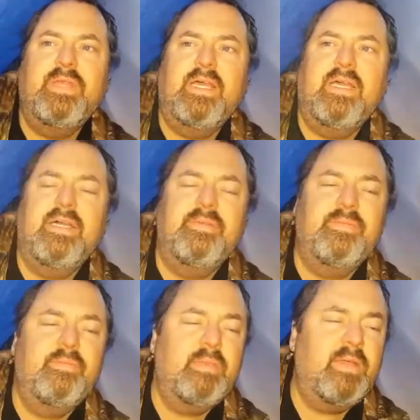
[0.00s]

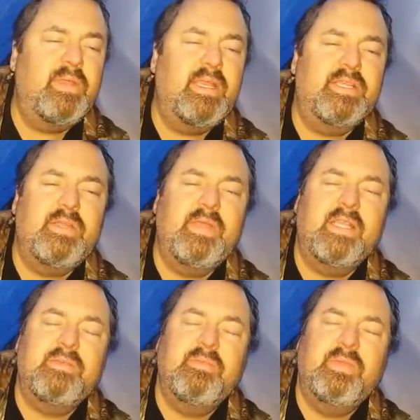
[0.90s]
Um, man, we, yesterday we
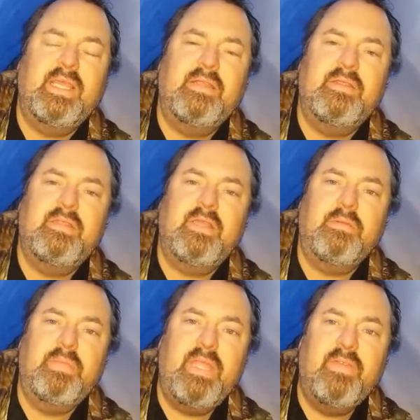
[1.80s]
got some, we got a
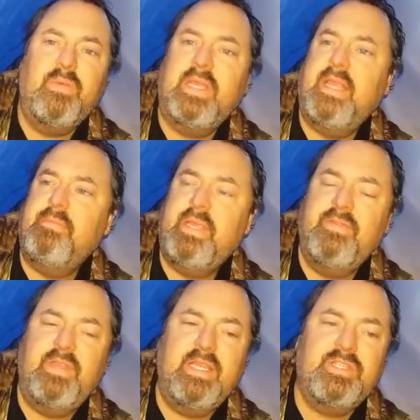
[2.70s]
couple beaver. We ate
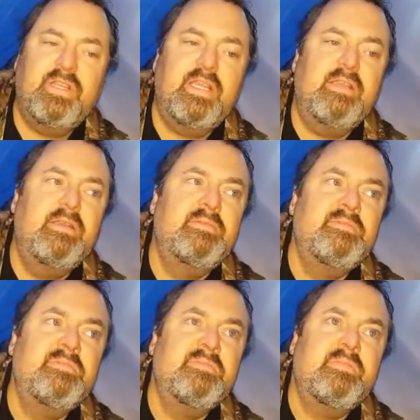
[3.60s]
beaver yesterday
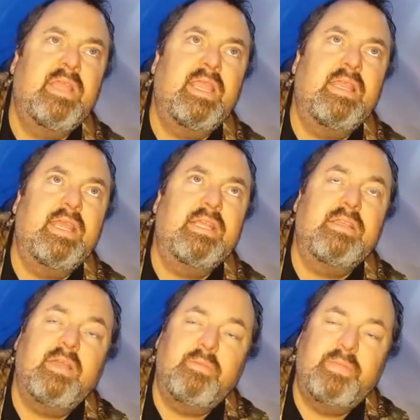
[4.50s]
and
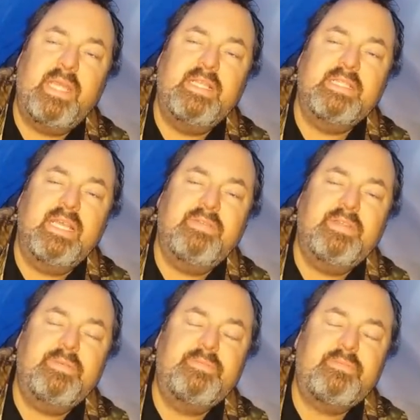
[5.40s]
had a couple potatoes left.